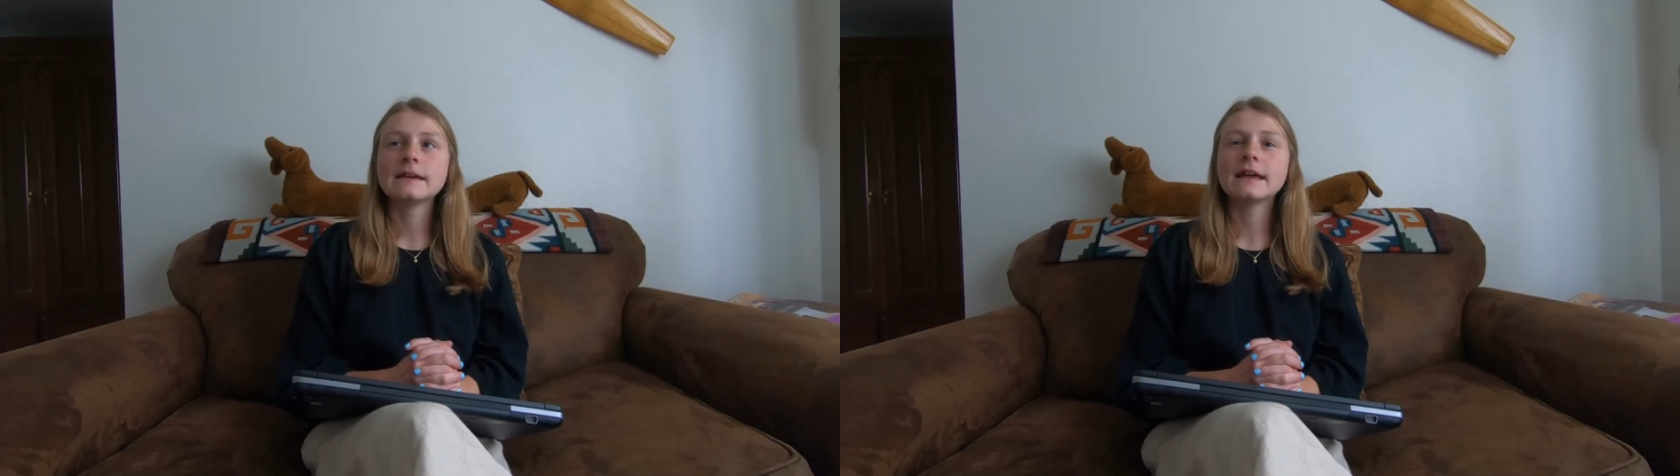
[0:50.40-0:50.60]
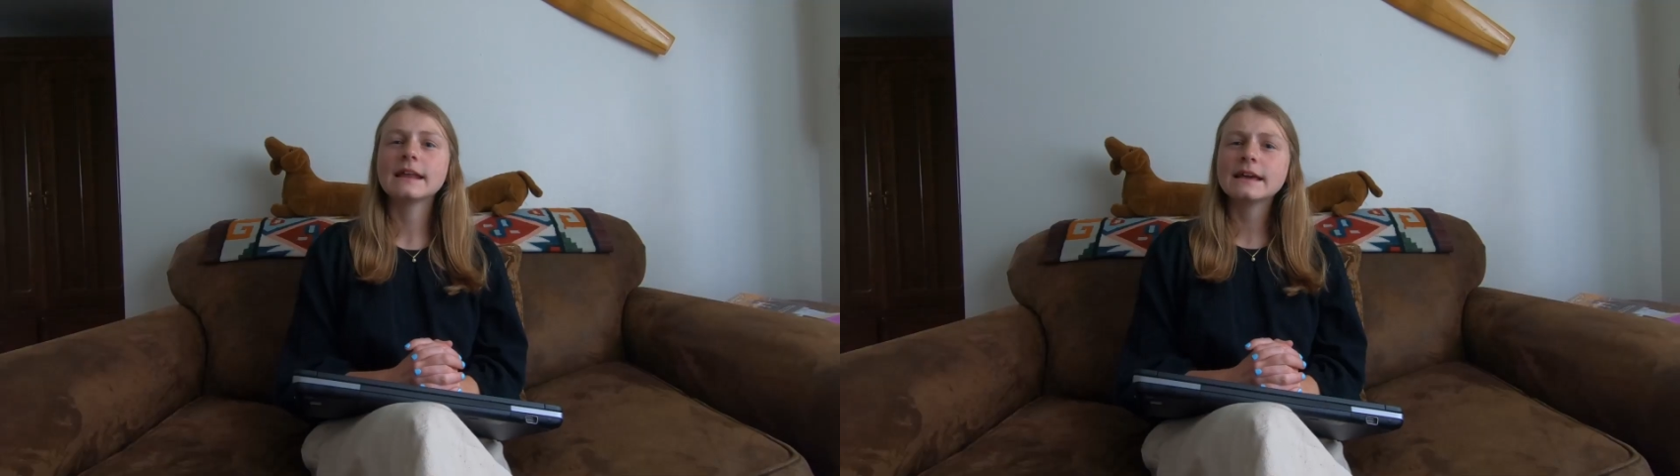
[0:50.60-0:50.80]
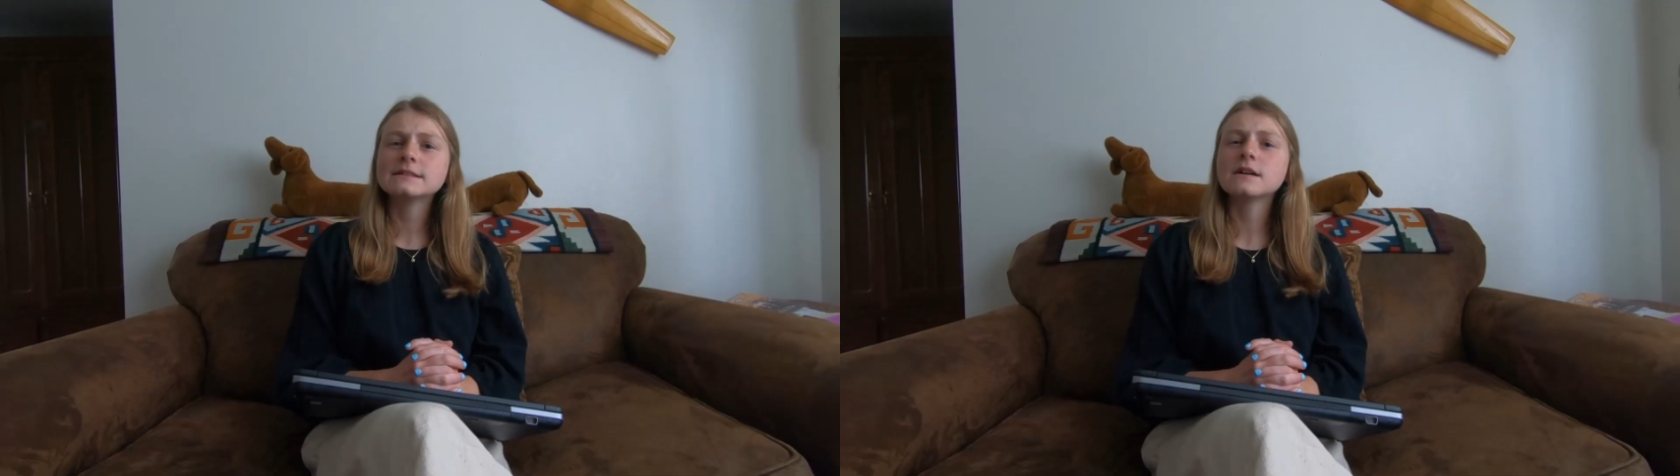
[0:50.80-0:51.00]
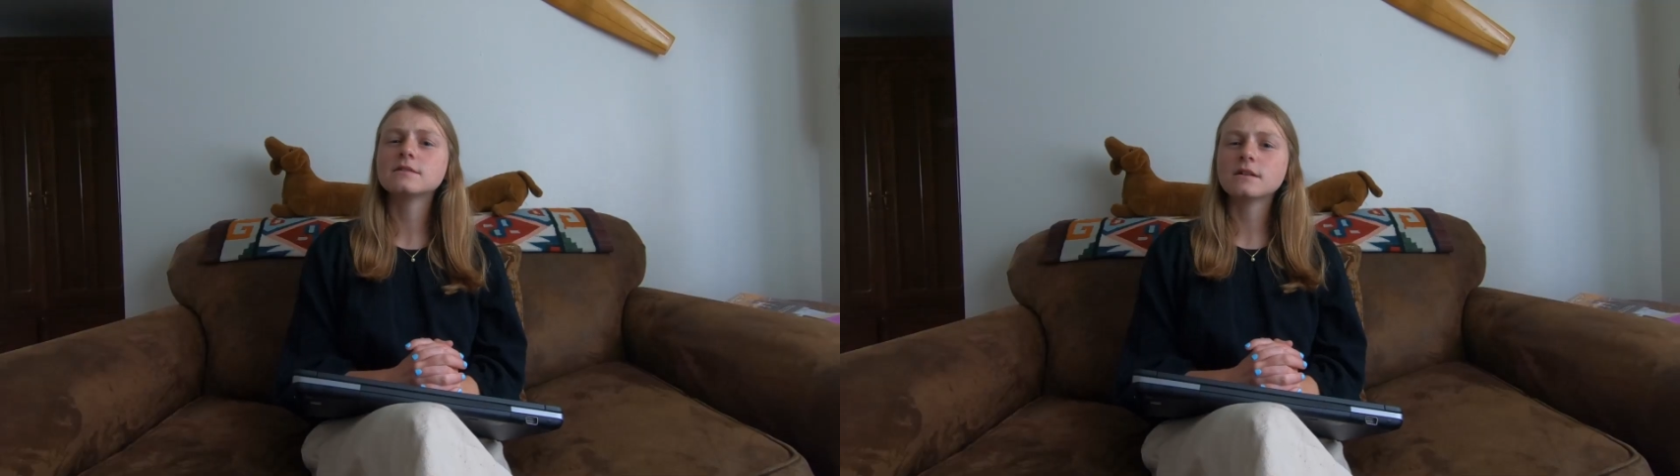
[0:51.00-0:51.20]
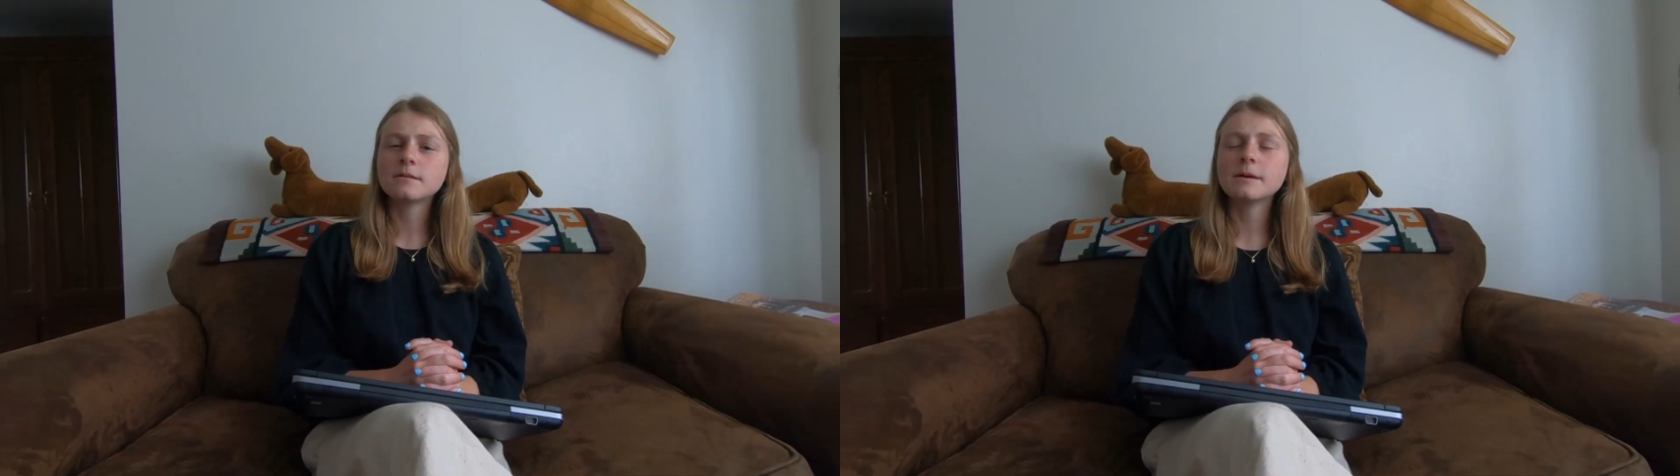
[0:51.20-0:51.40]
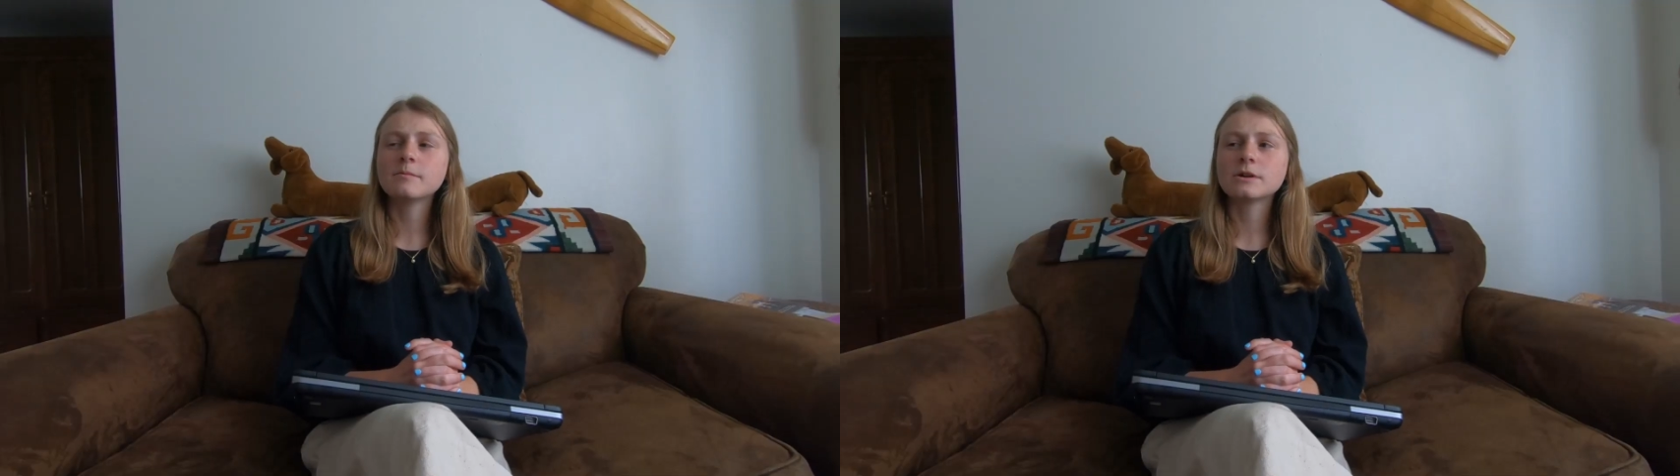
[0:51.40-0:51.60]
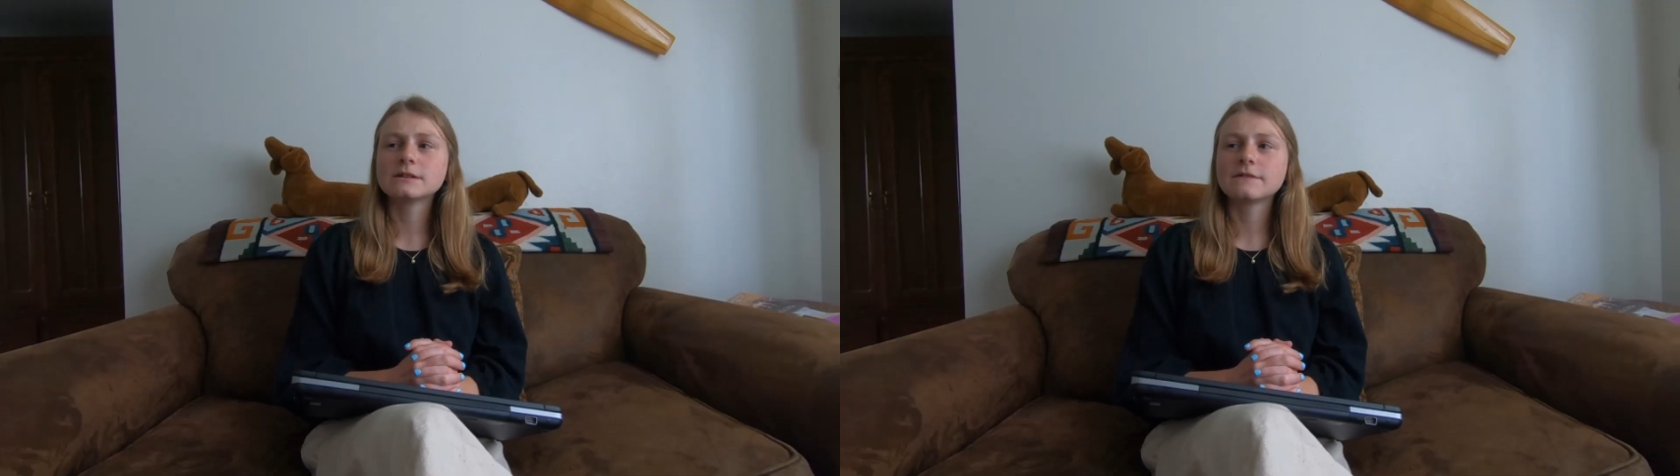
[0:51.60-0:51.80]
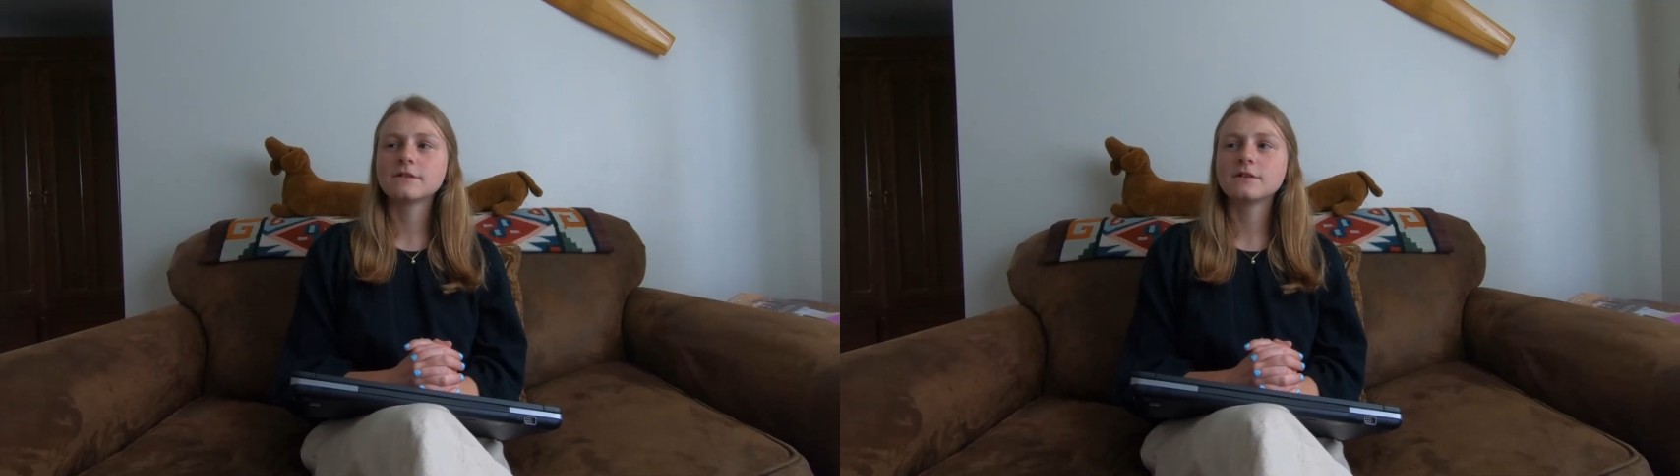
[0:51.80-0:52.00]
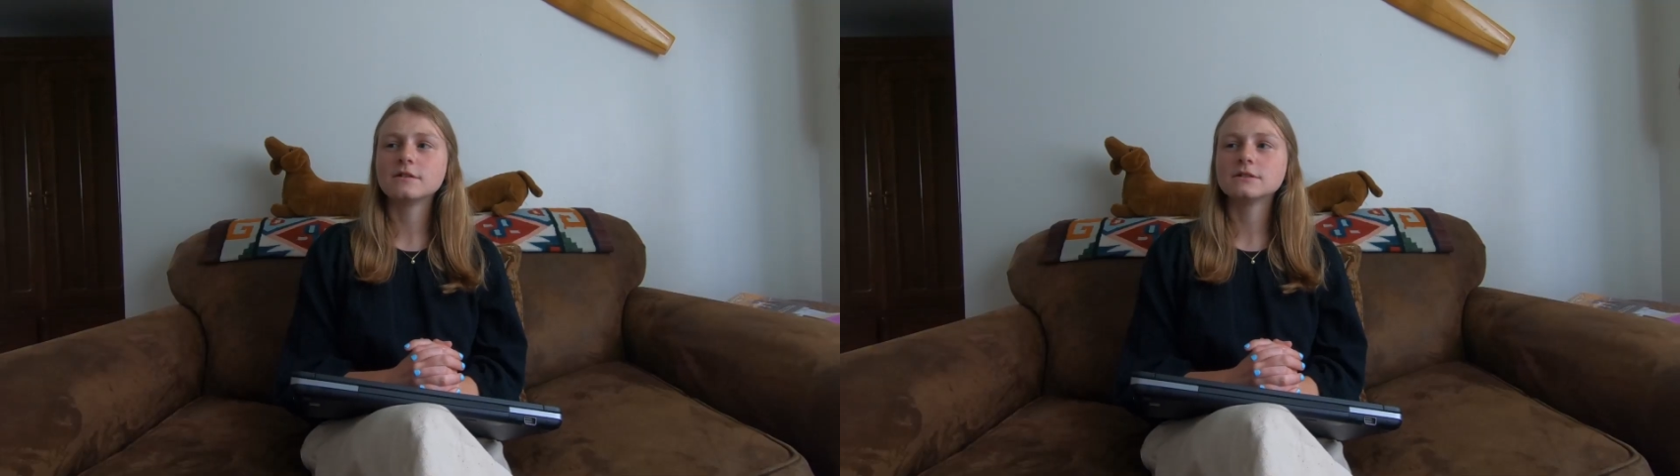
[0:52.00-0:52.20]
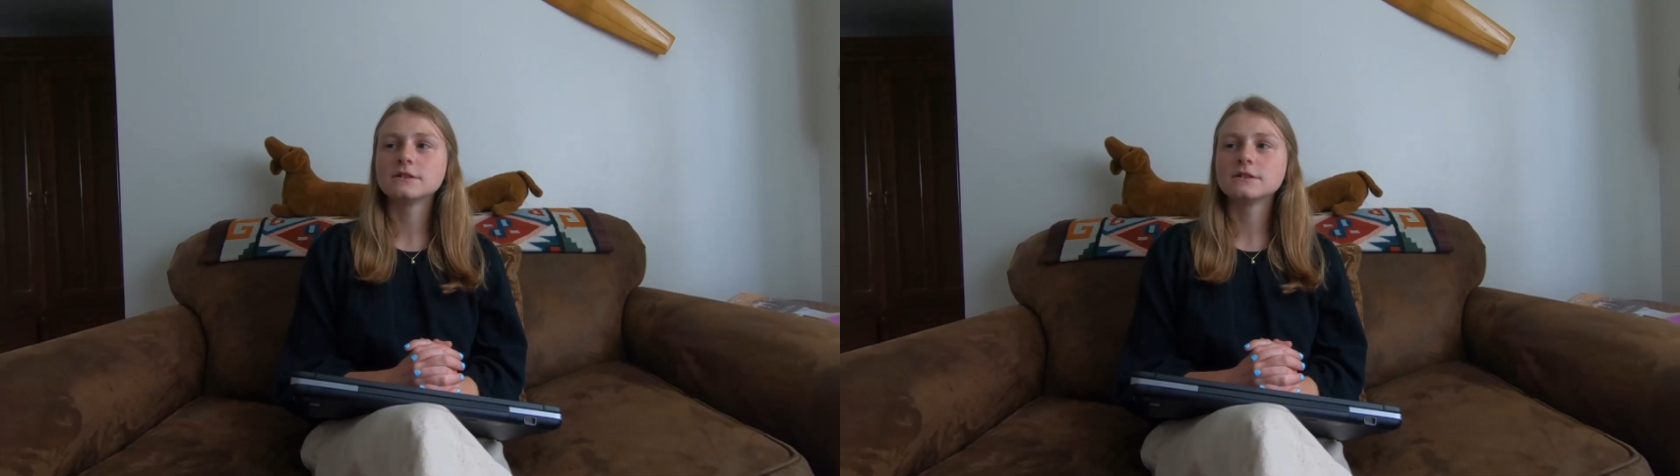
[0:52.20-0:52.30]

It is a little bit more difficult